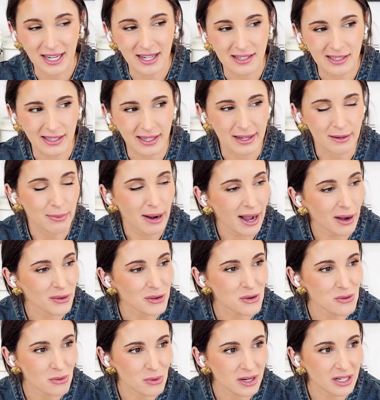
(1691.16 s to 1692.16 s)
He's like, wow,
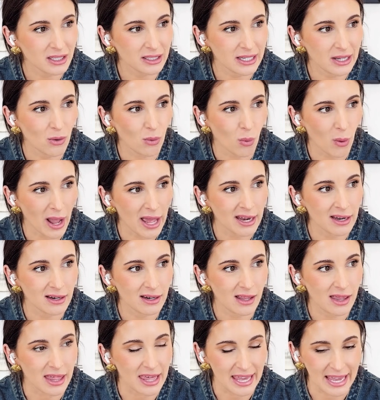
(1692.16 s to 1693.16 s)
you really went
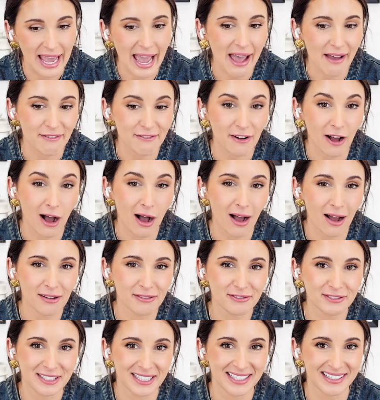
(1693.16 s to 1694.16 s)
the F
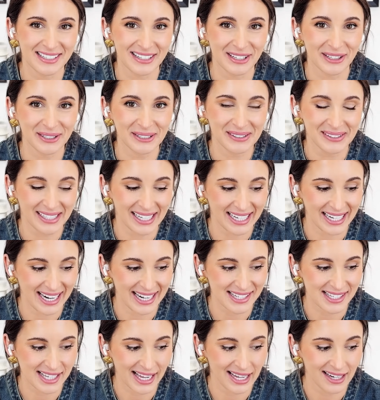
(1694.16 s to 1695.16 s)
off, didn't you? And
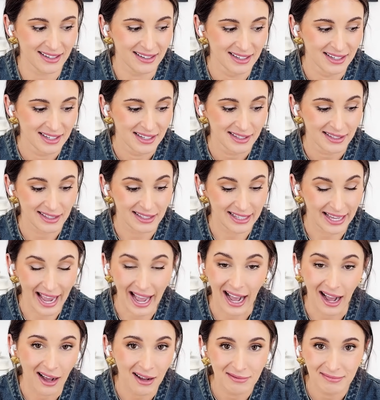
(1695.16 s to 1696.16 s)
I said,
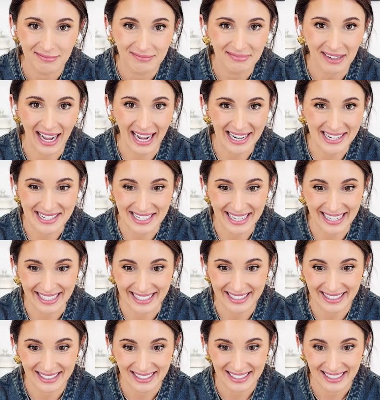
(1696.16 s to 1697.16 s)
yeah, I
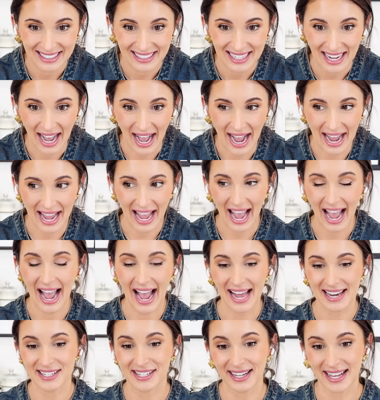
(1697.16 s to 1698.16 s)
did. Yep. I
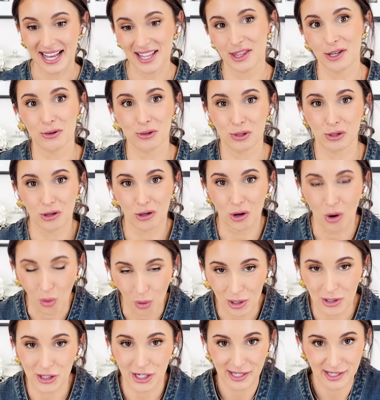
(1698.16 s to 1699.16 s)
had to get those
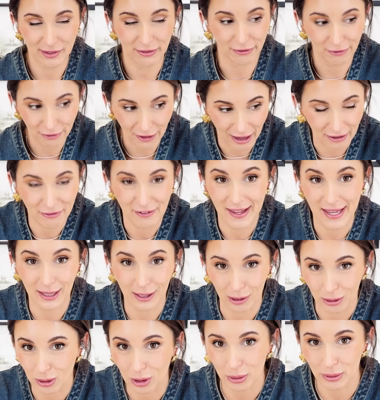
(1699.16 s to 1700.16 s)
gorgeous, fluffy
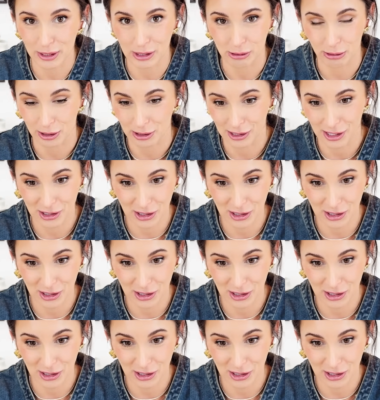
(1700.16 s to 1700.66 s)
Lulu and Georgia